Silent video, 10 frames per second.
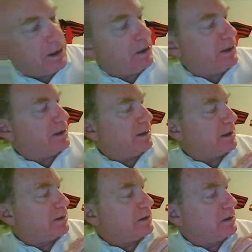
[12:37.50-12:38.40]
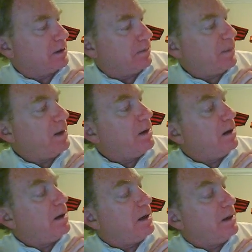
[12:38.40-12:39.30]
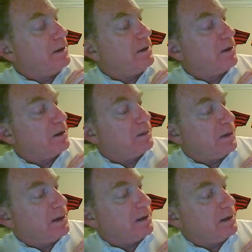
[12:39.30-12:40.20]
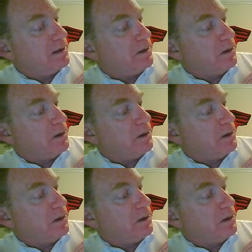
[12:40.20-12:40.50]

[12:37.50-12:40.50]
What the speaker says: the U.S. electoral system on third parties?